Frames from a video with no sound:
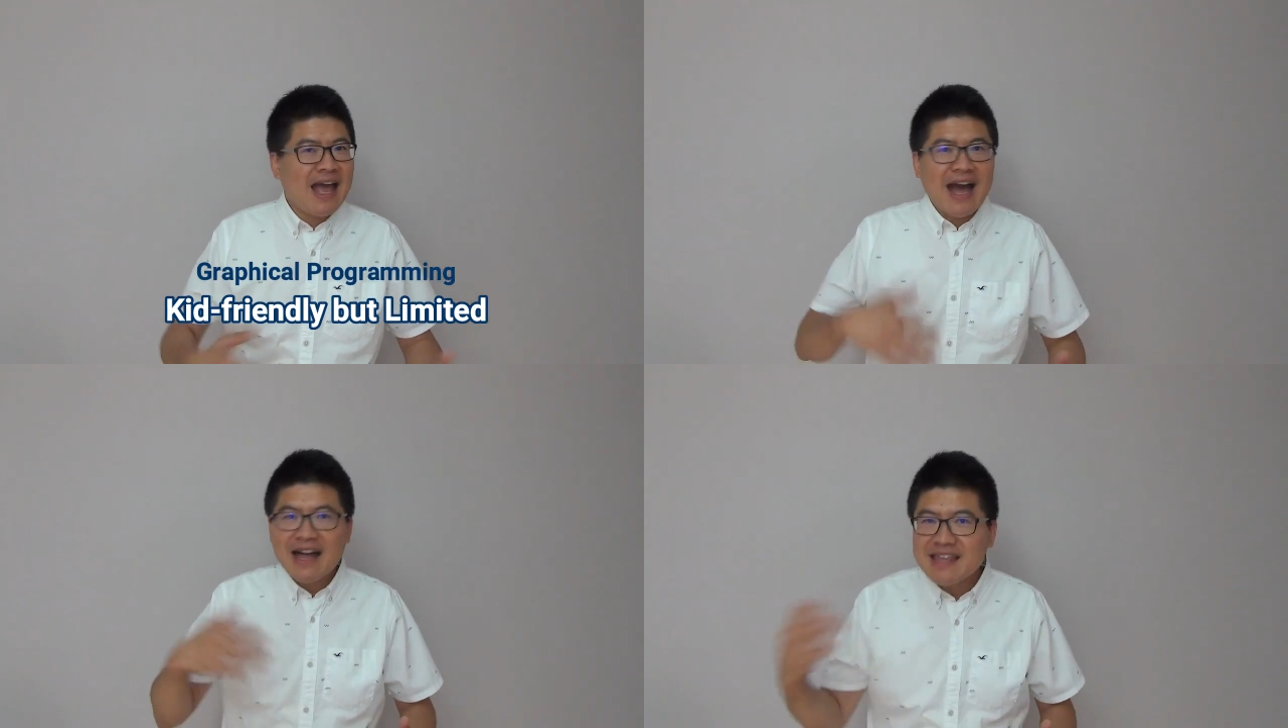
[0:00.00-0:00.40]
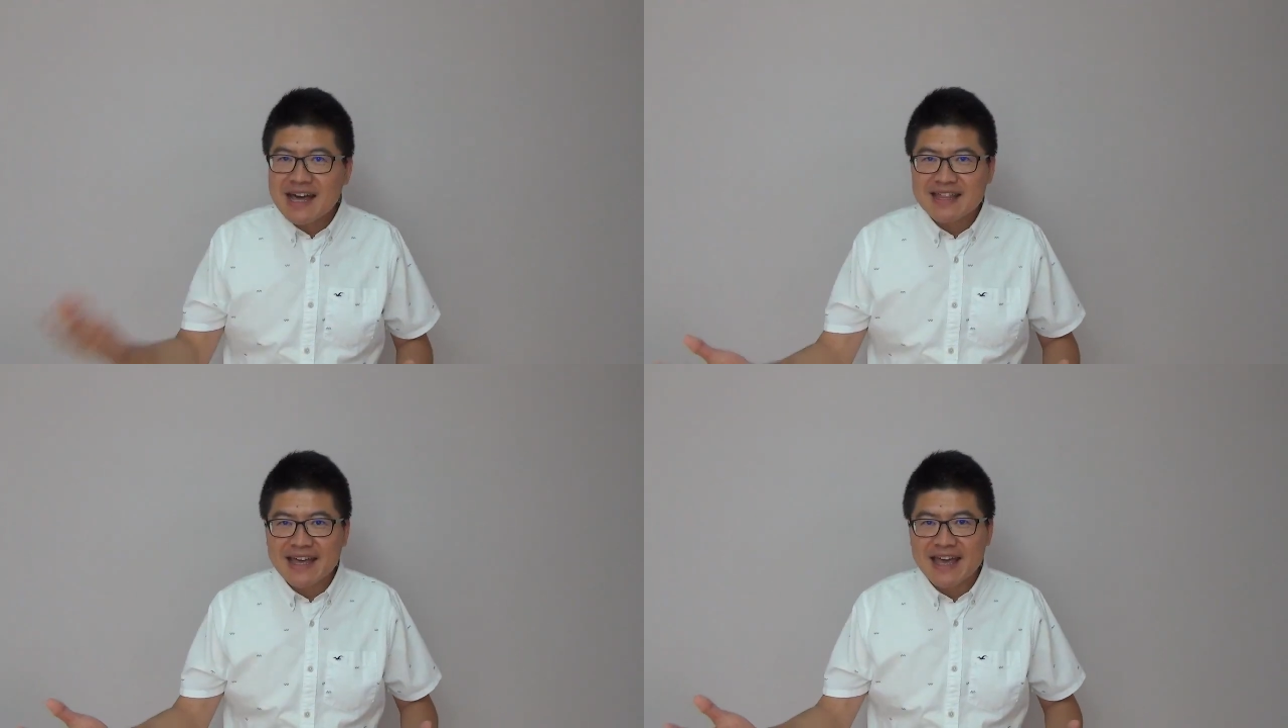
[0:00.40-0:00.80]
On the
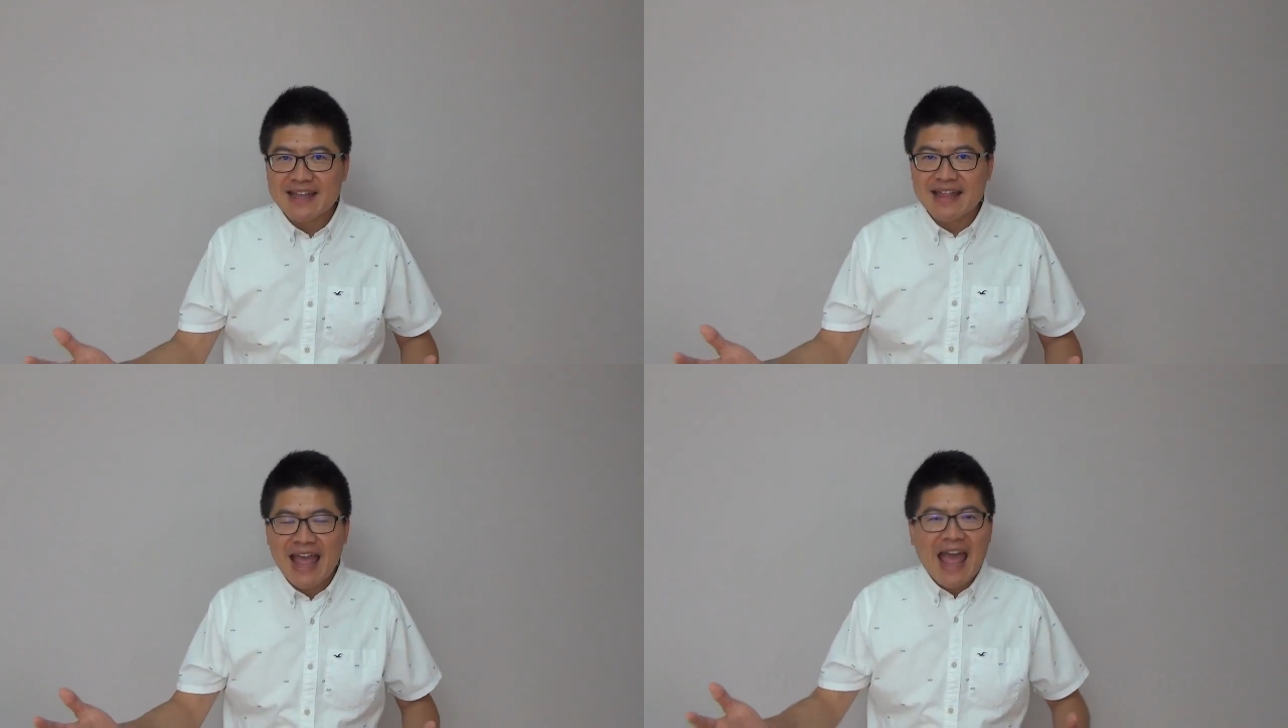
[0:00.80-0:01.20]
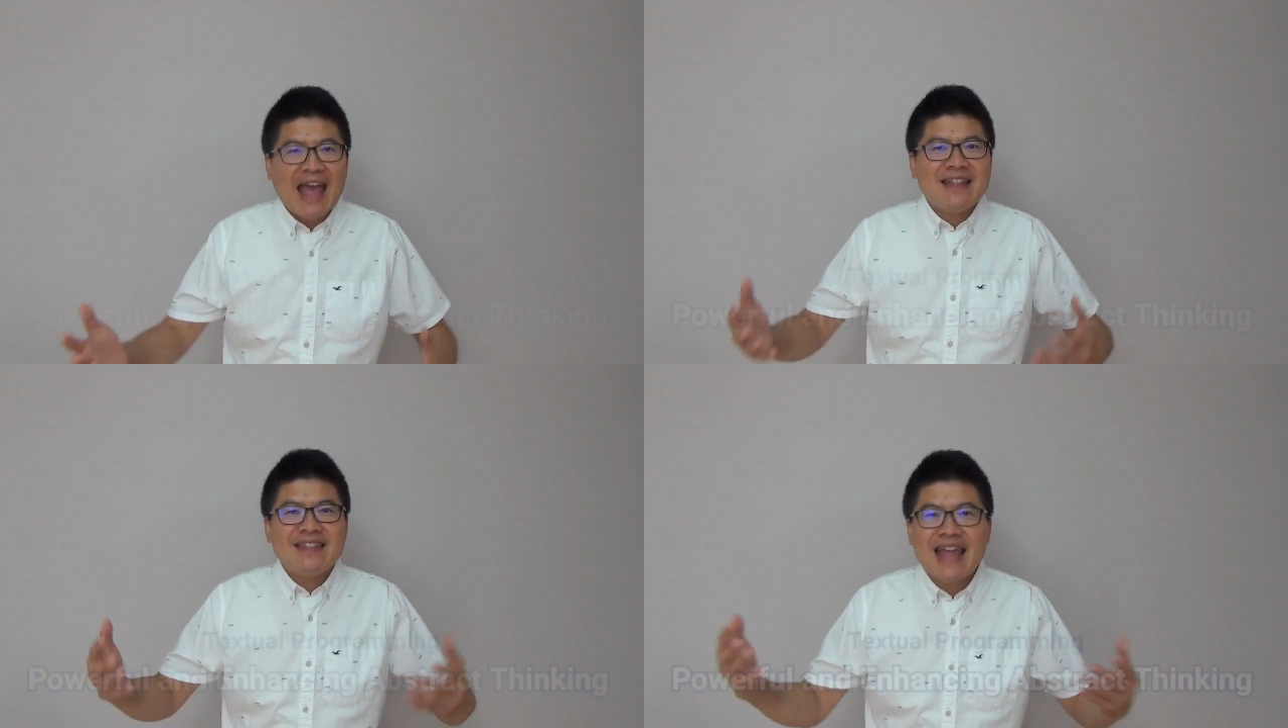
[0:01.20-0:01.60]
other hand,
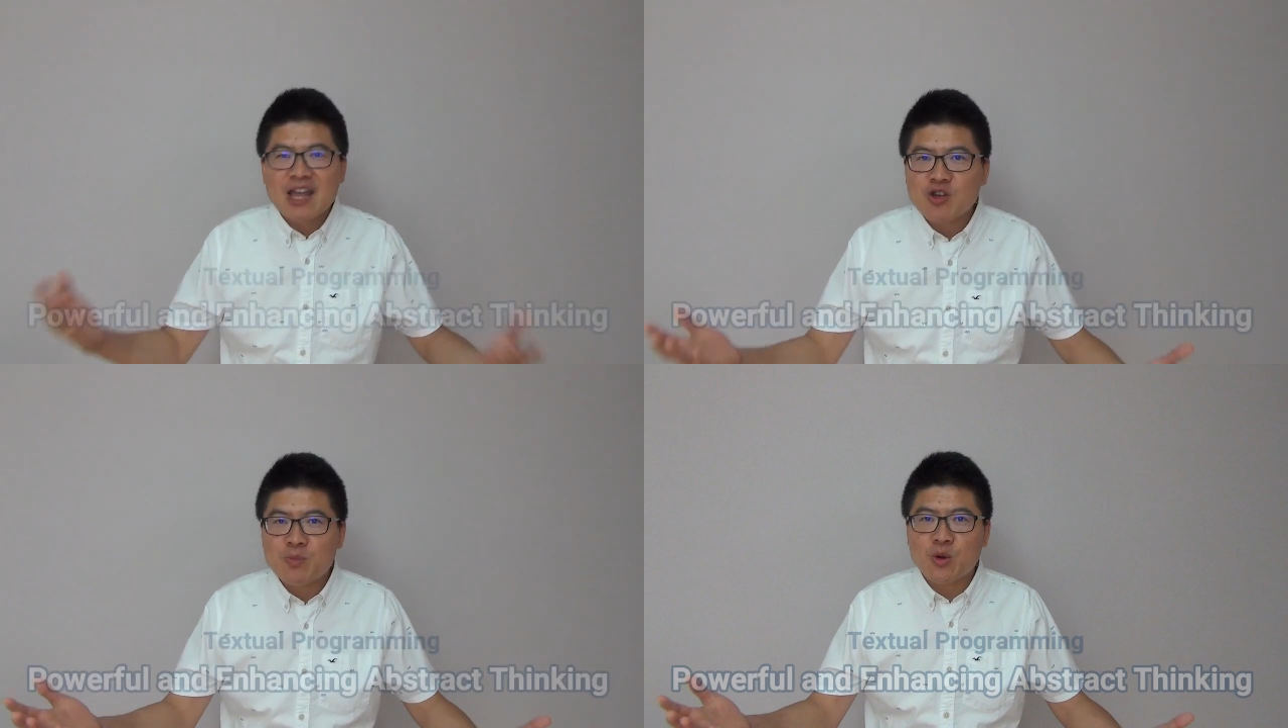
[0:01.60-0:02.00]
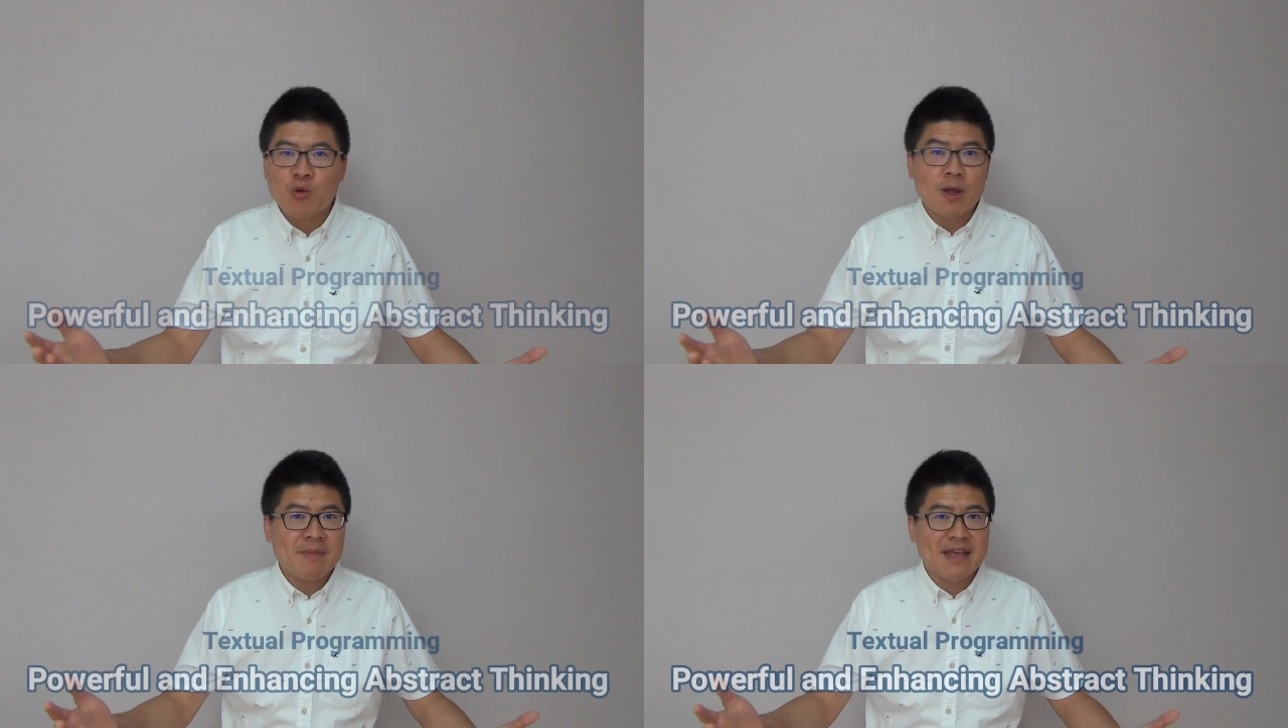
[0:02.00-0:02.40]
textual
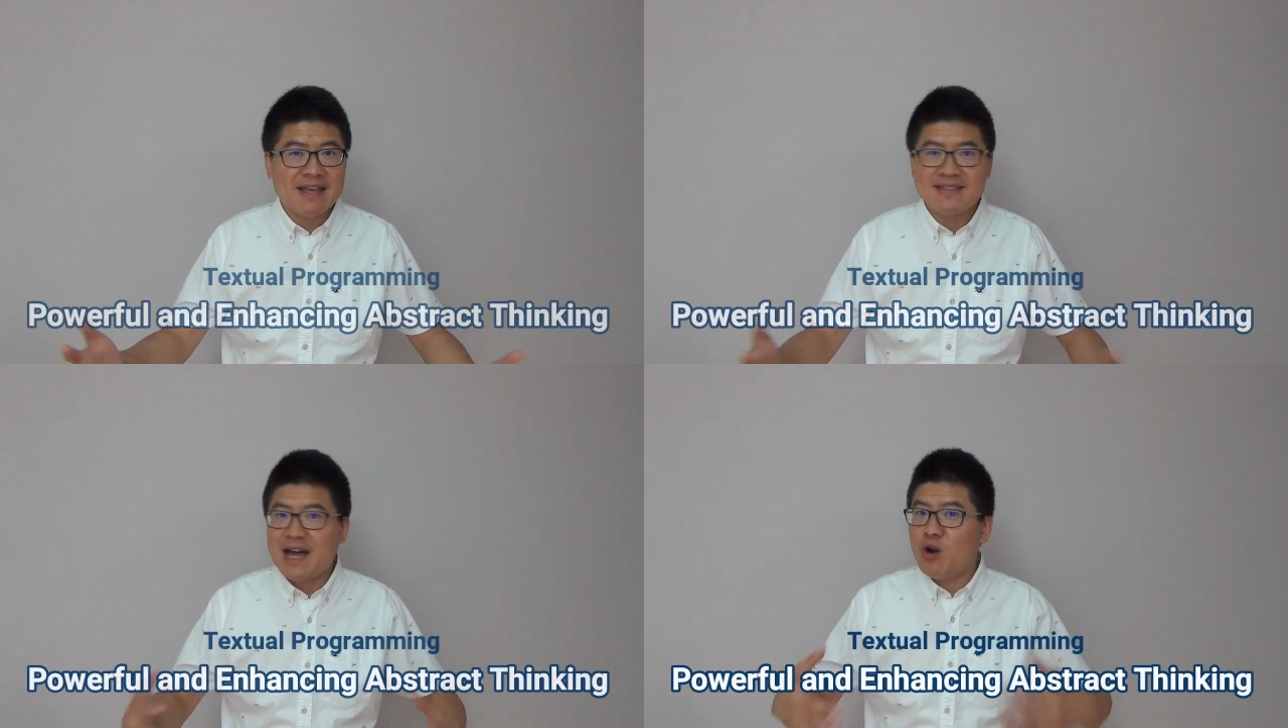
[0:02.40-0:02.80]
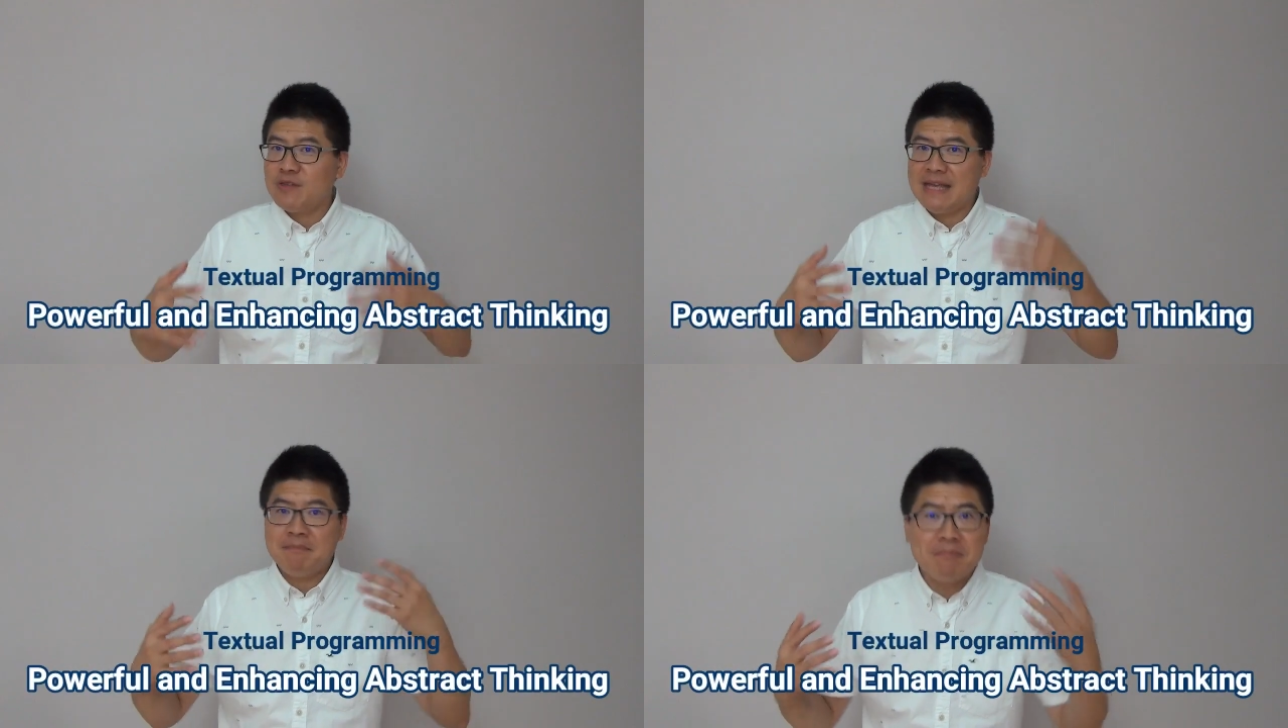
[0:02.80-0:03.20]
programming is not
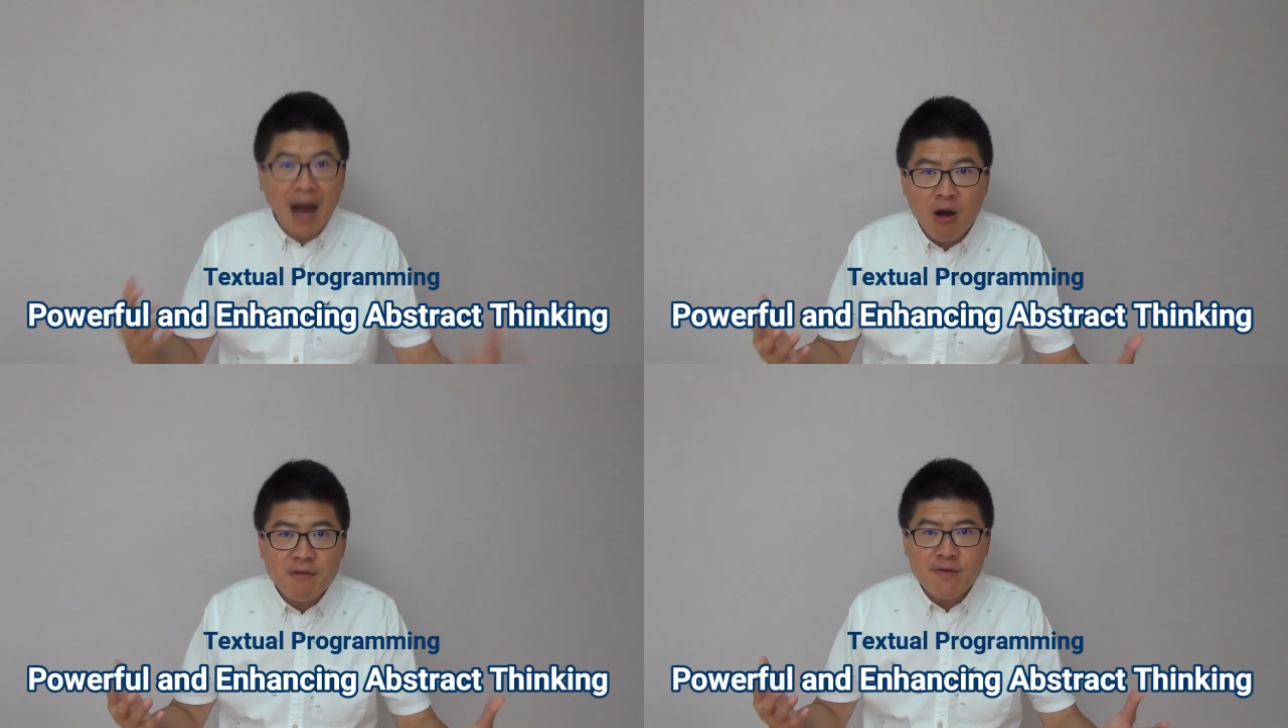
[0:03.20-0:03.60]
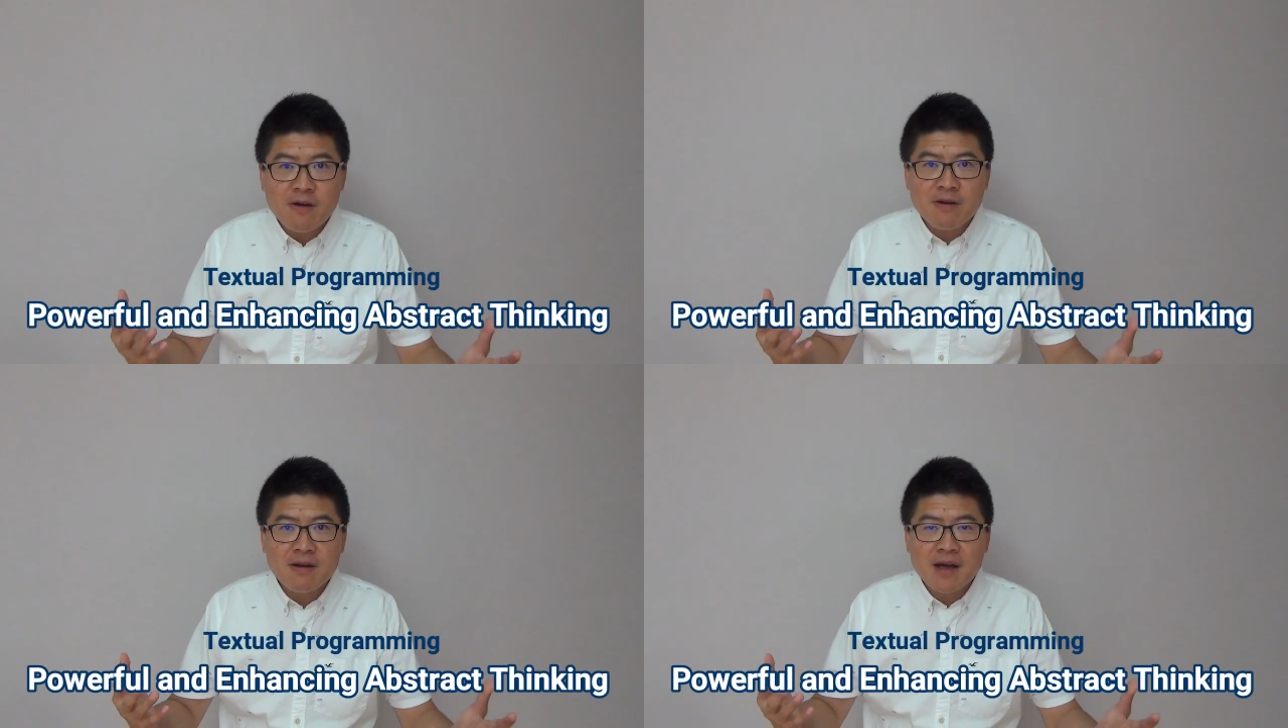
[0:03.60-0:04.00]
only powerful,